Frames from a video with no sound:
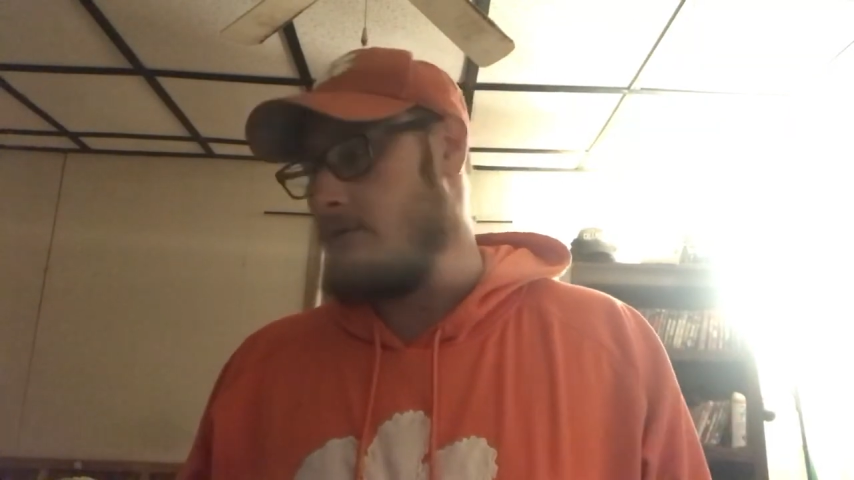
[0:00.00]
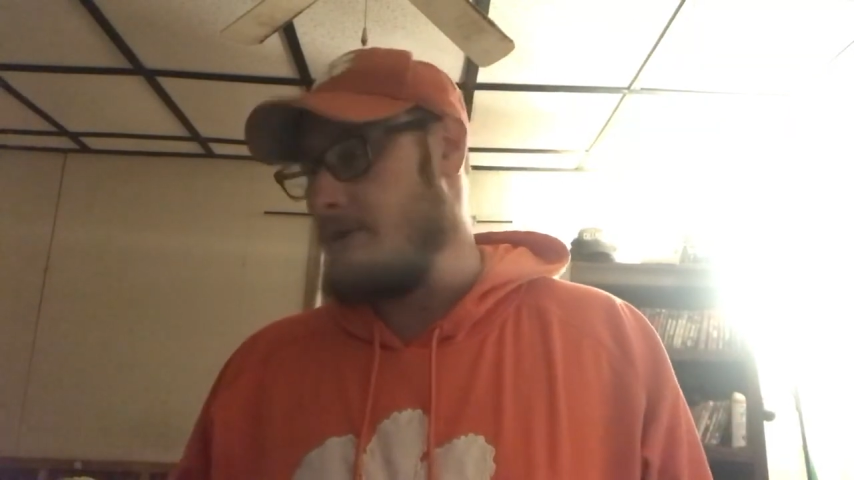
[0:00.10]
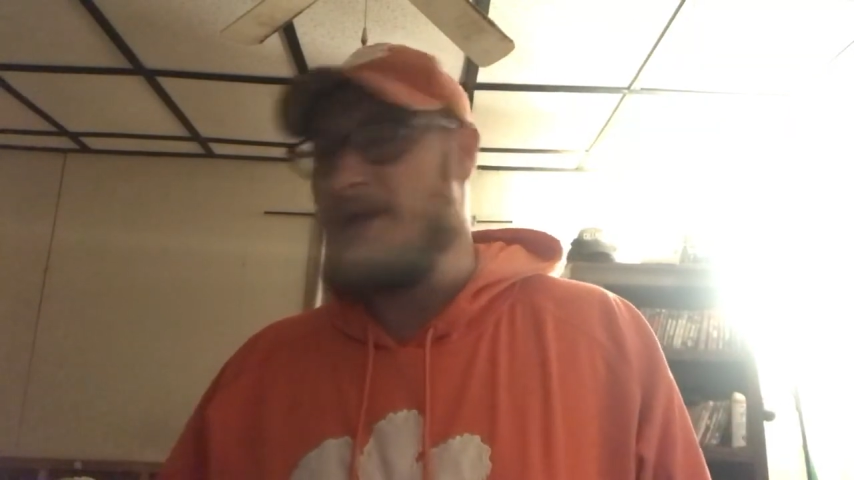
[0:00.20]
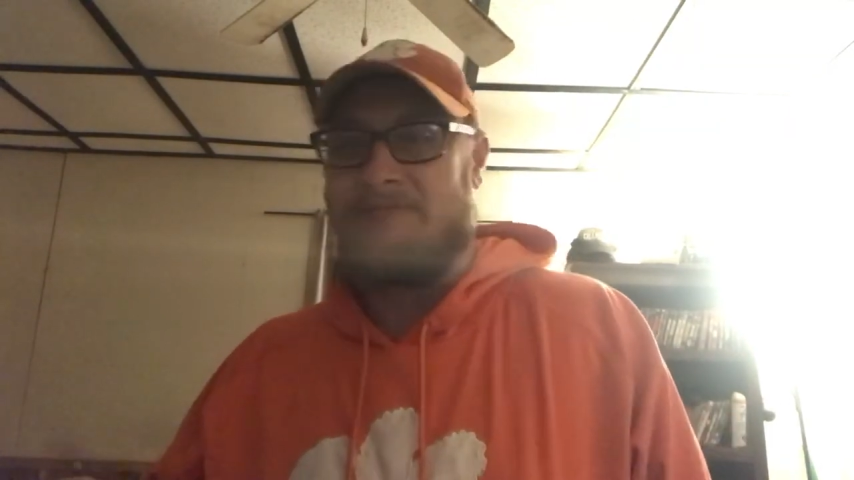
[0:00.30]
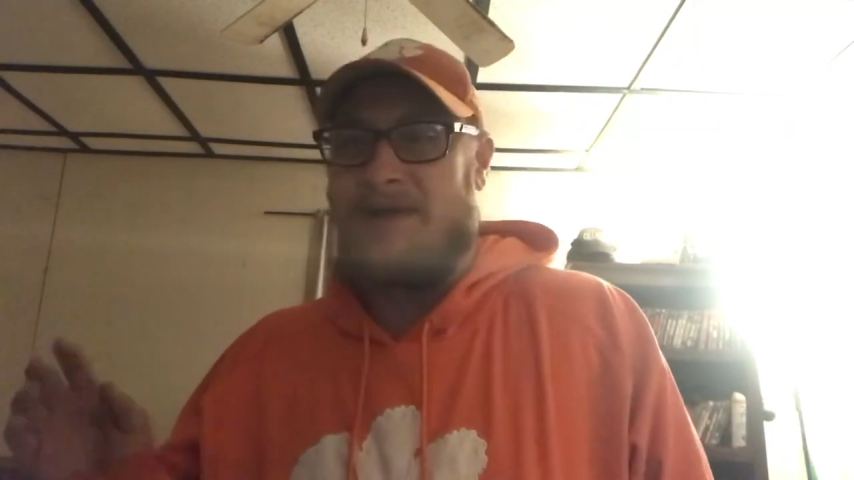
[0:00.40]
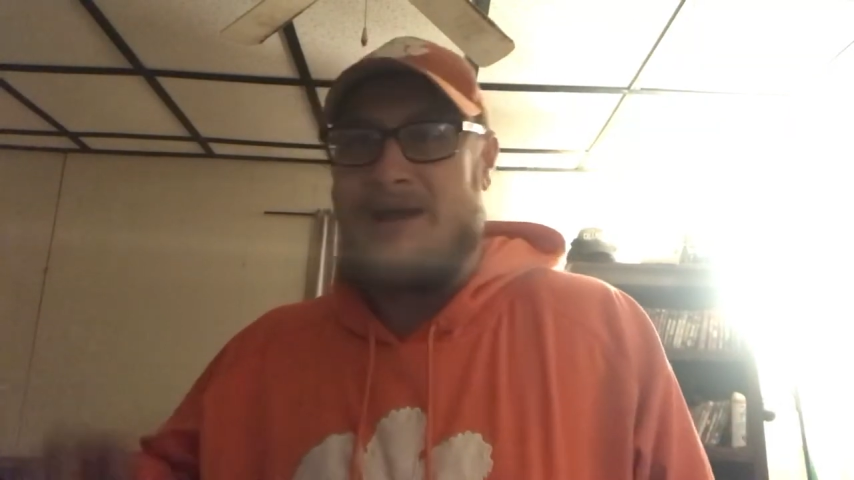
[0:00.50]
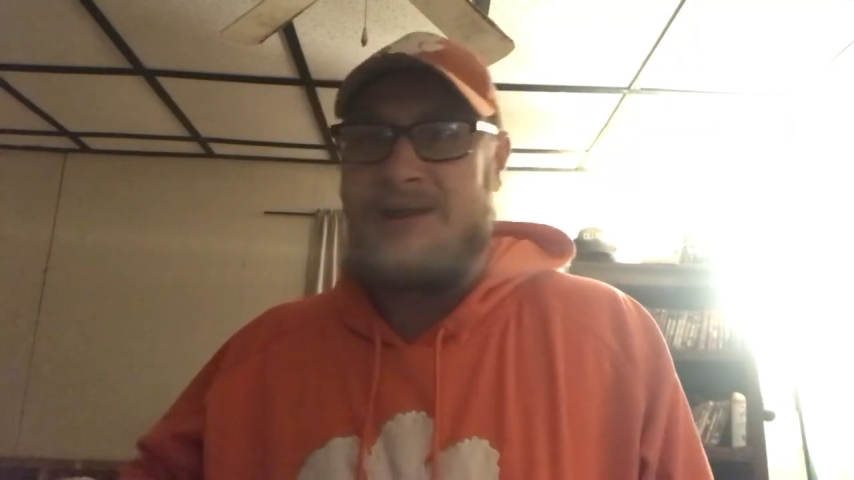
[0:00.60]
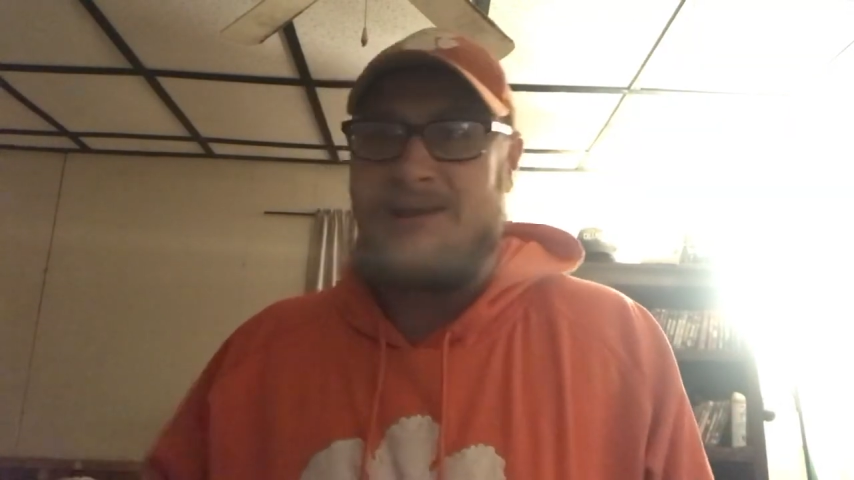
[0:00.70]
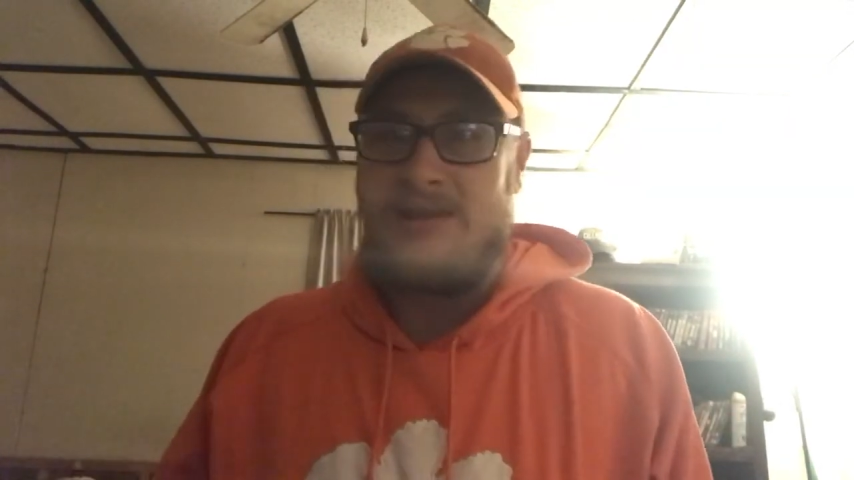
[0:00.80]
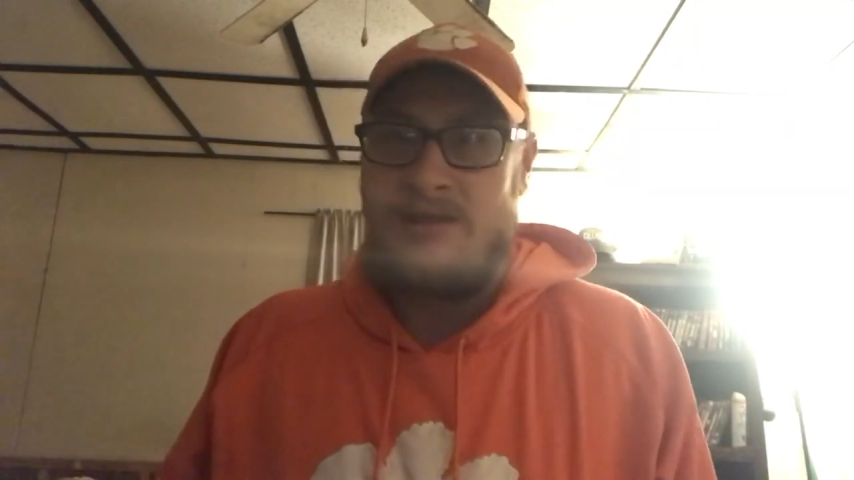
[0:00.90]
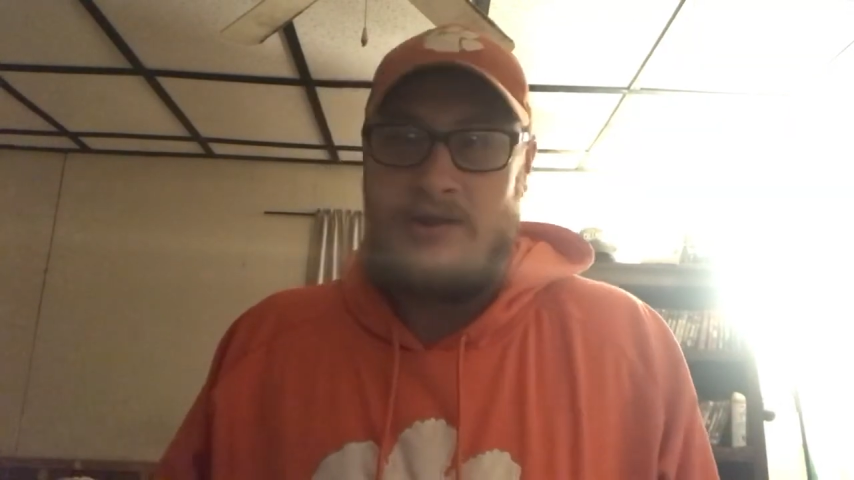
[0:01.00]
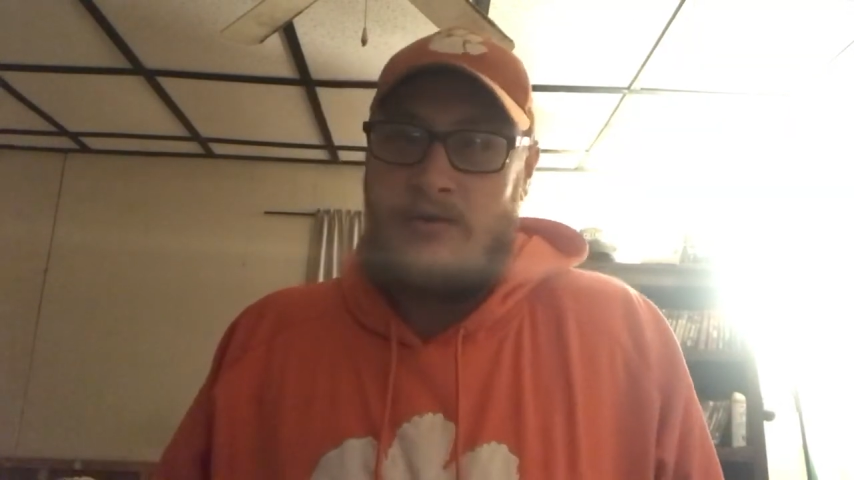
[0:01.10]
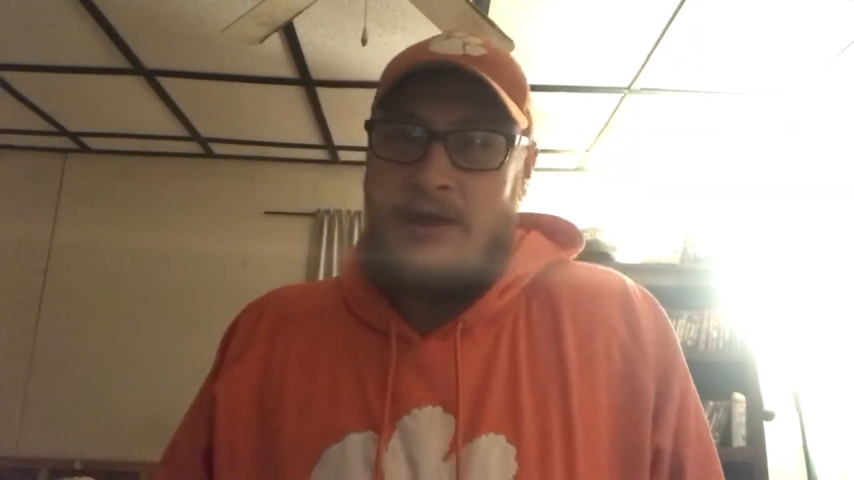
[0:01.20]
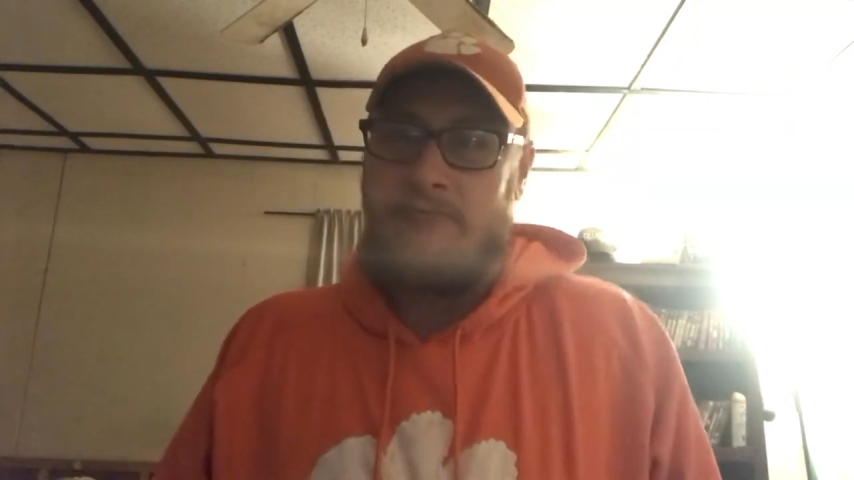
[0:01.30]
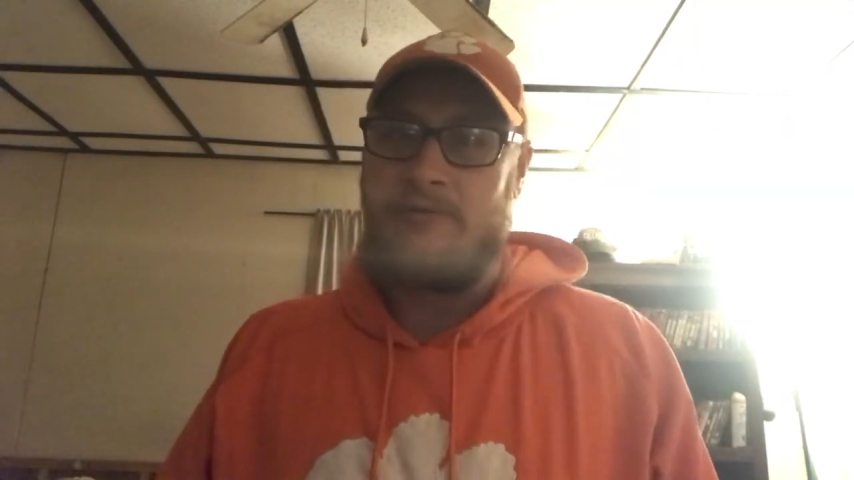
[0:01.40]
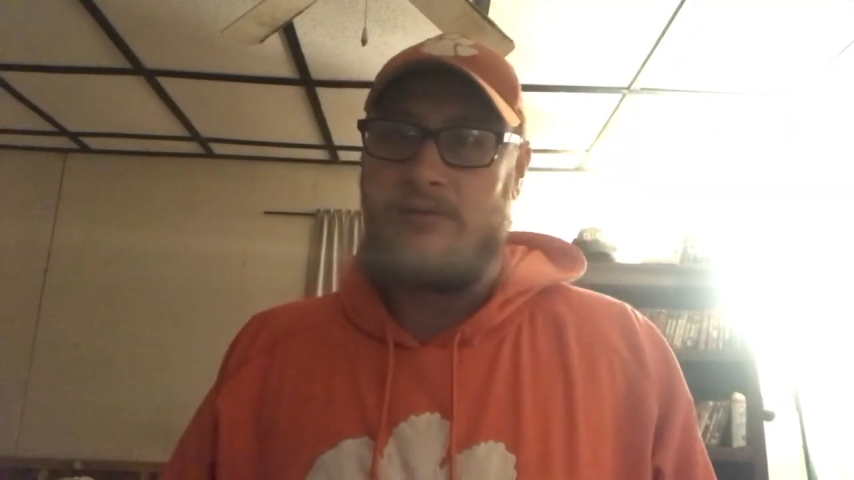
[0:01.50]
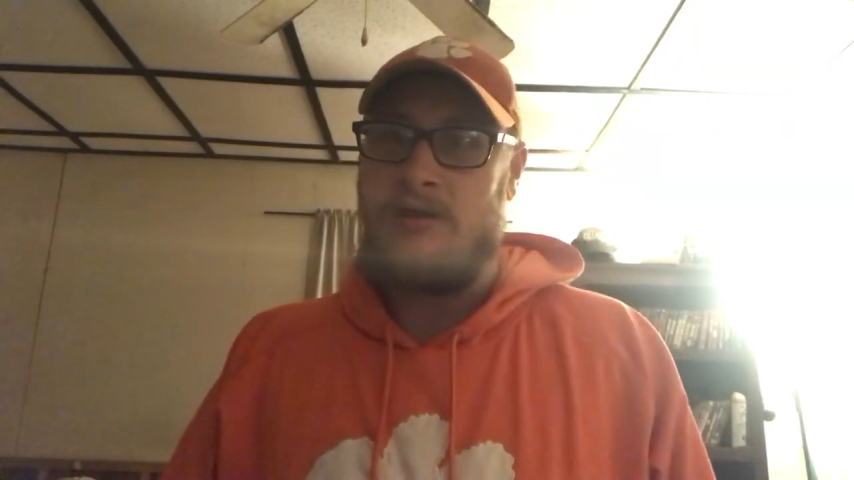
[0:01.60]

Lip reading: That's fine. Don't have it.